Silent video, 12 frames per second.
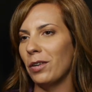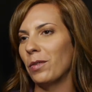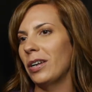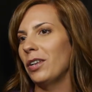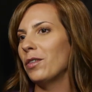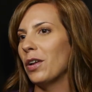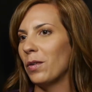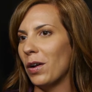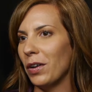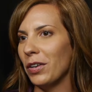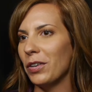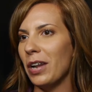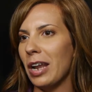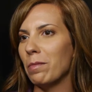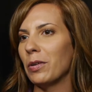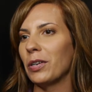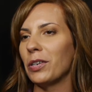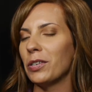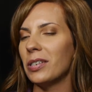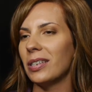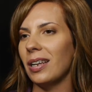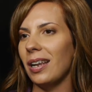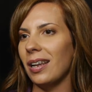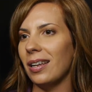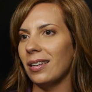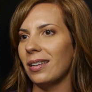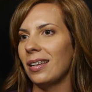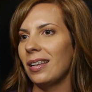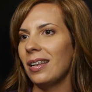where you know all your neighbors, and